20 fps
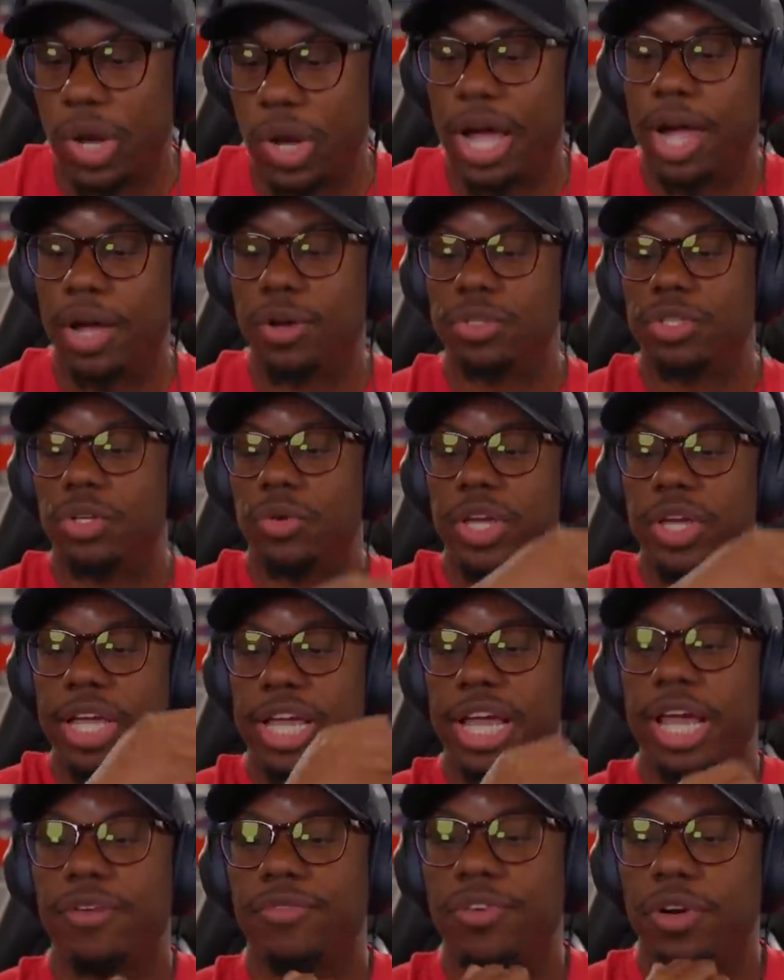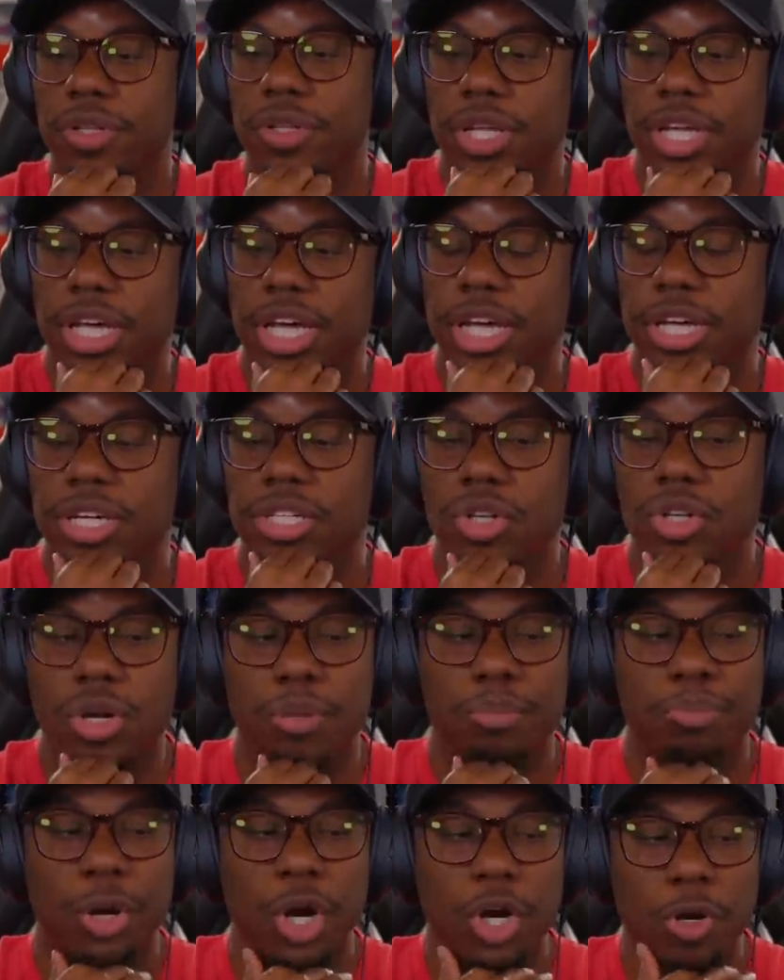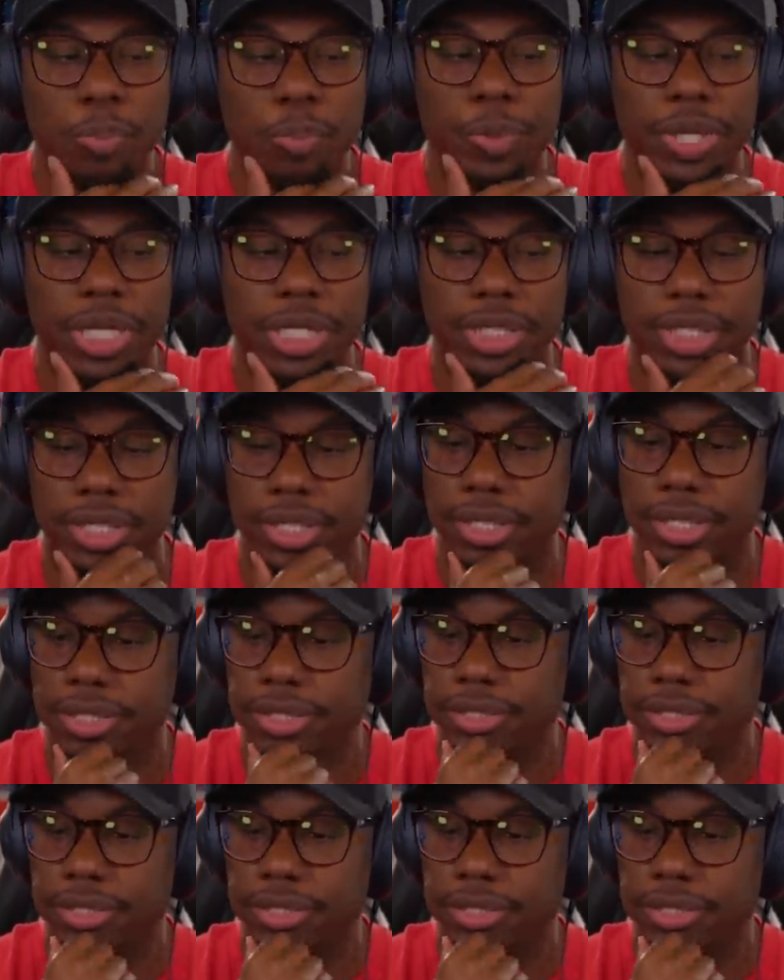Wow, so he gave her the keys on purpose.